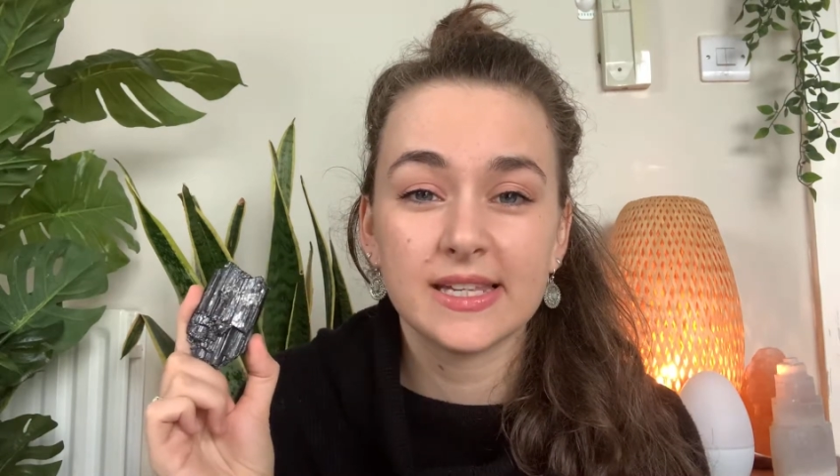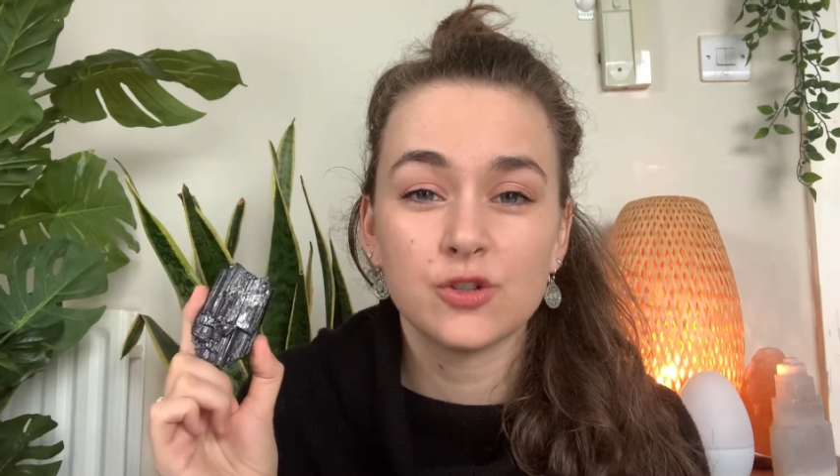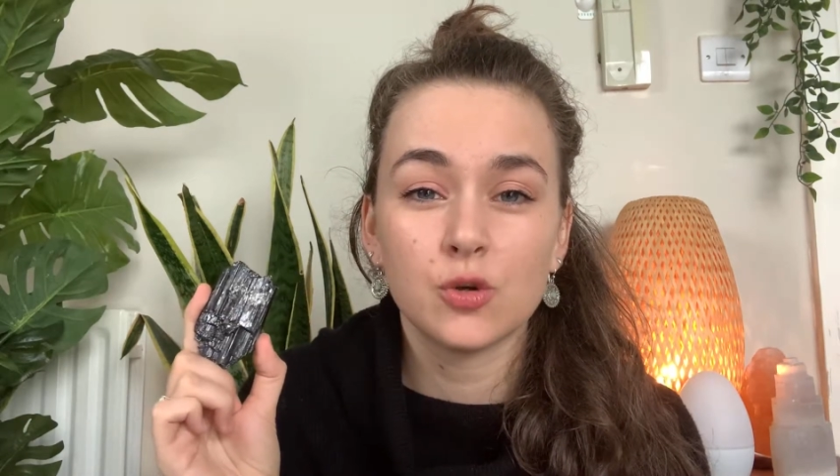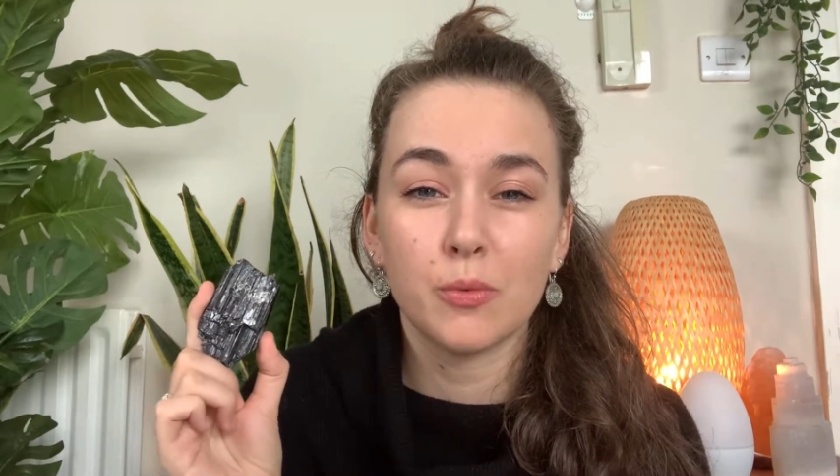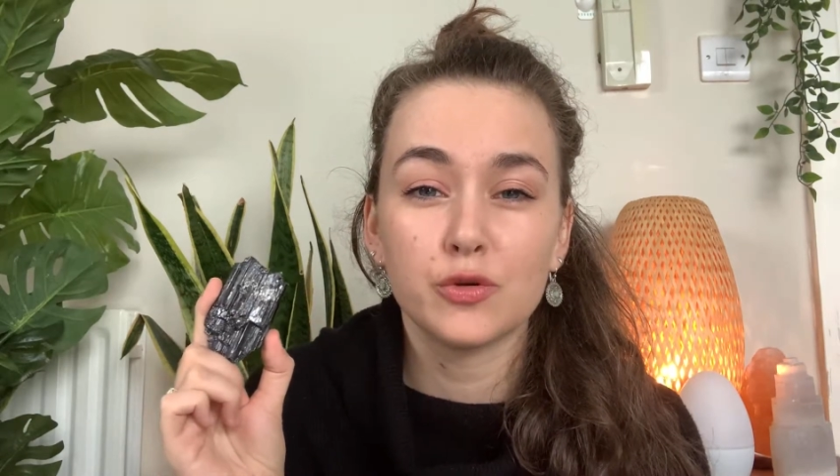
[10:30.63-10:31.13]

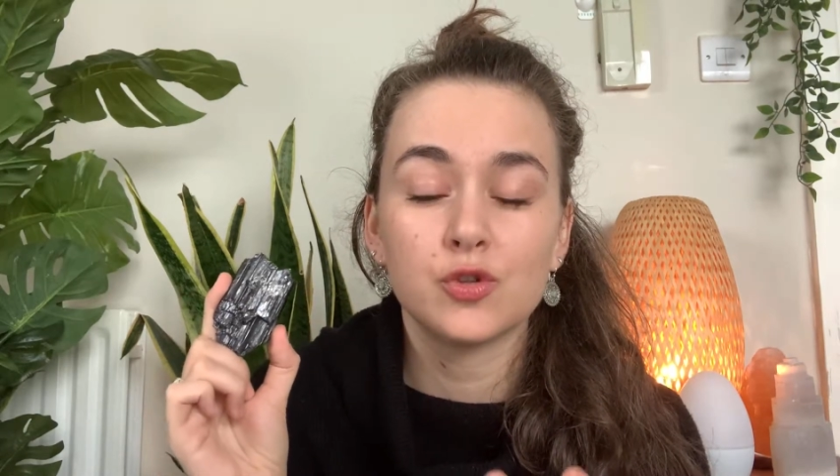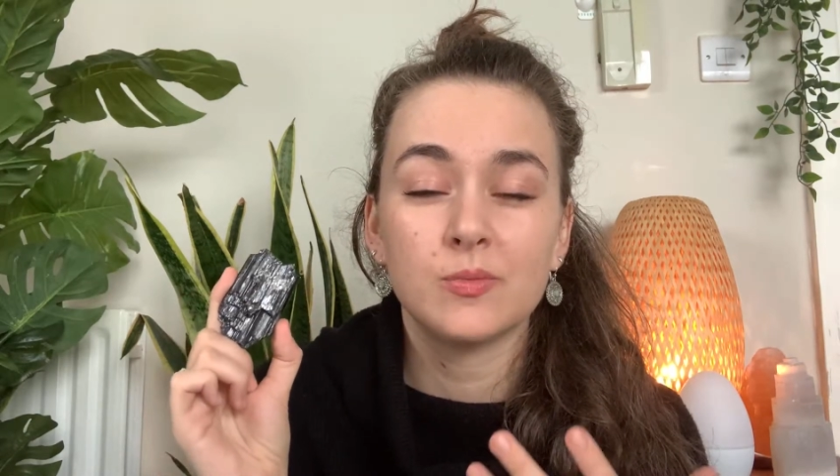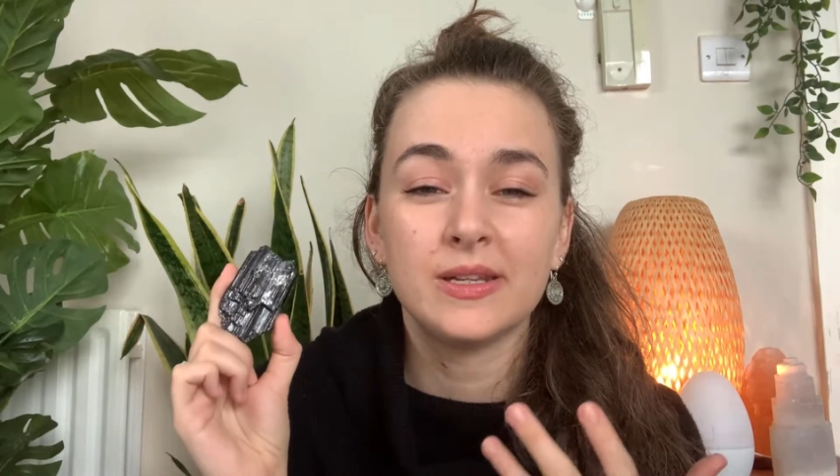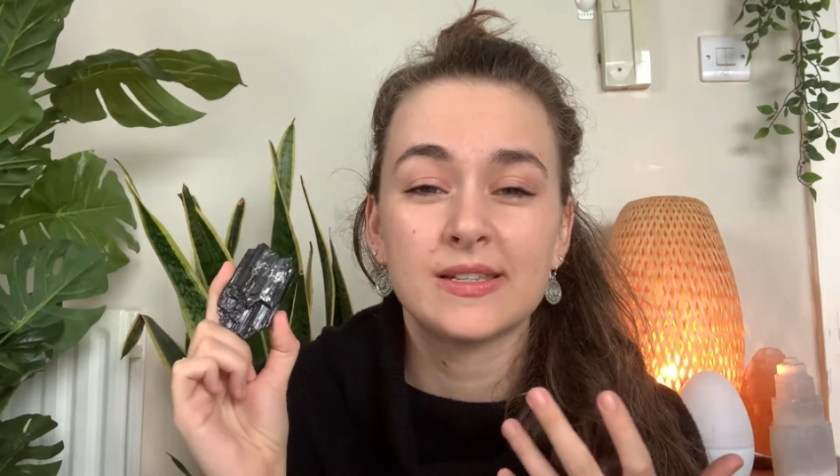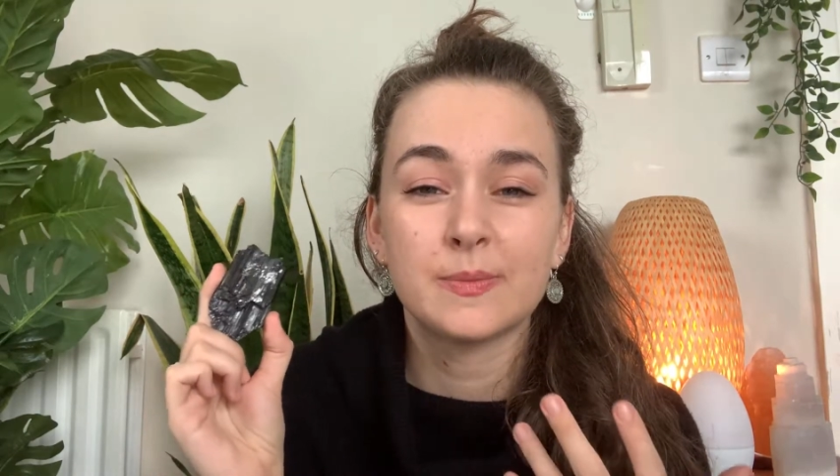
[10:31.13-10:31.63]
It's supposed to
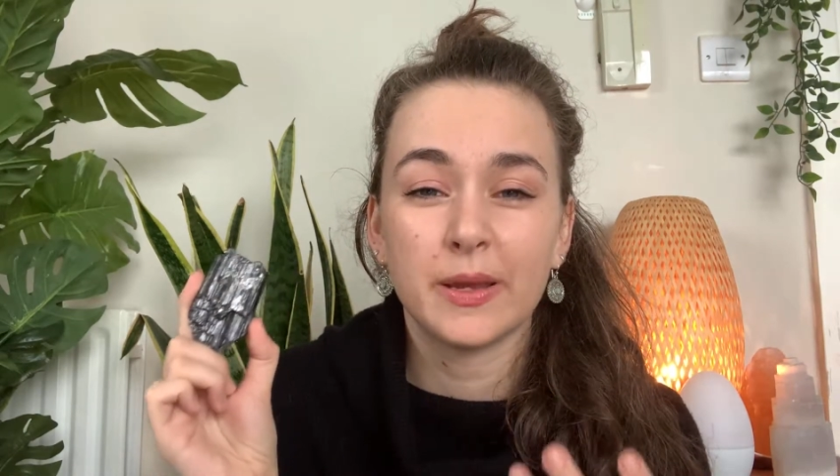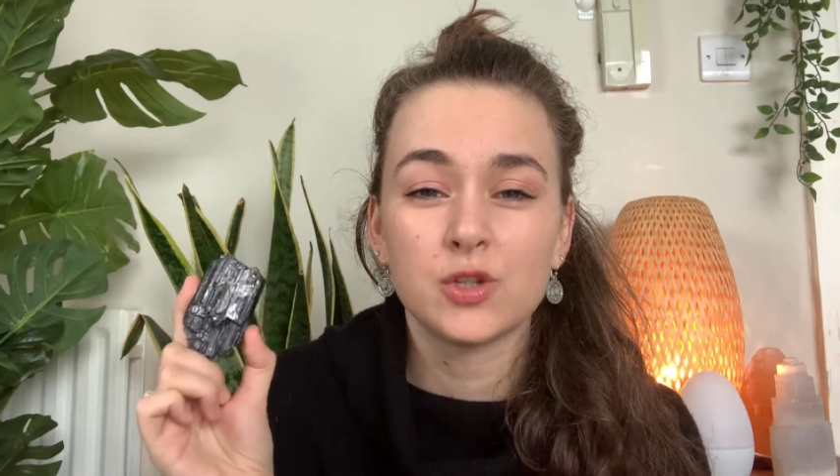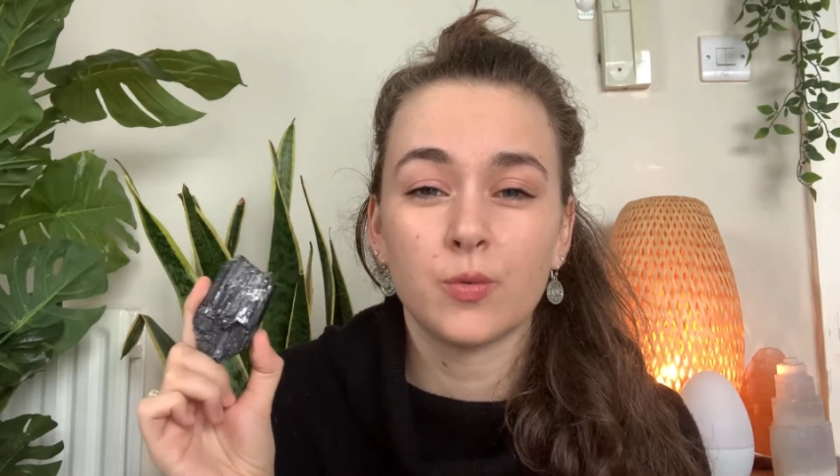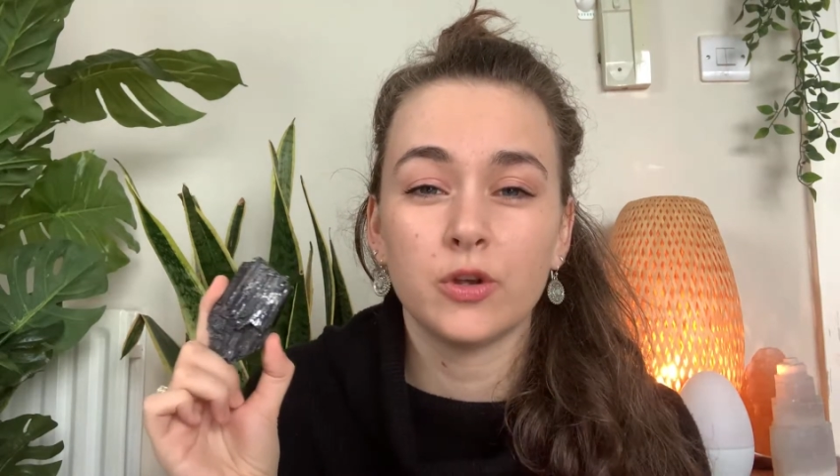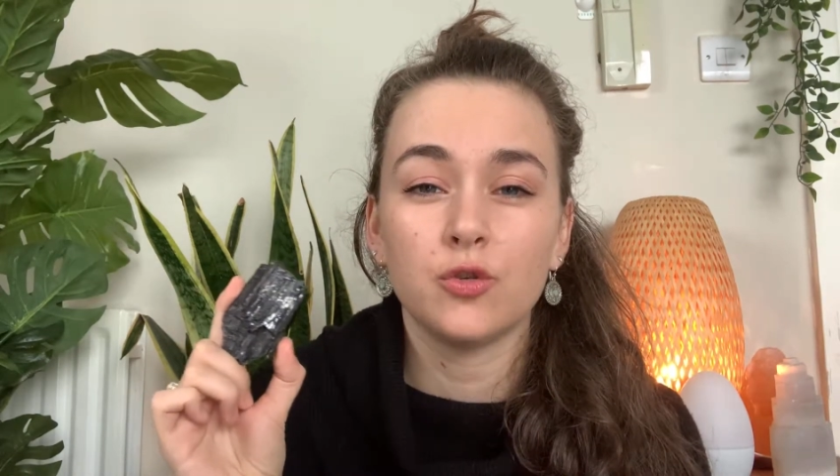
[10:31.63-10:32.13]
be the
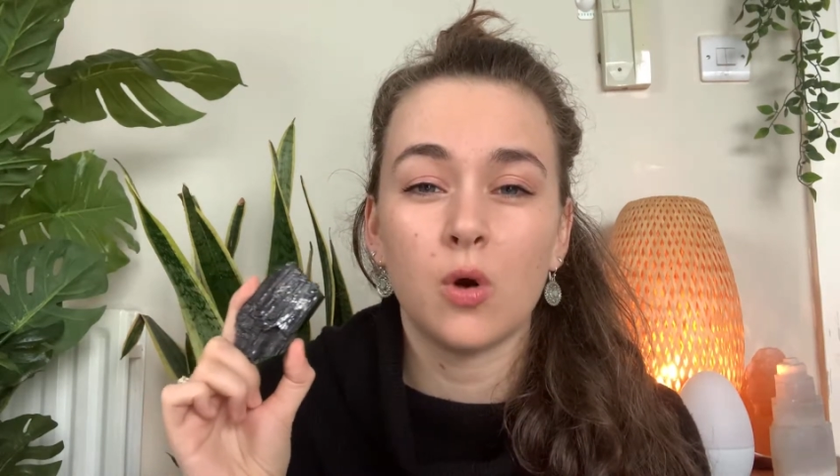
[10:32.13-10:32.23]
space where you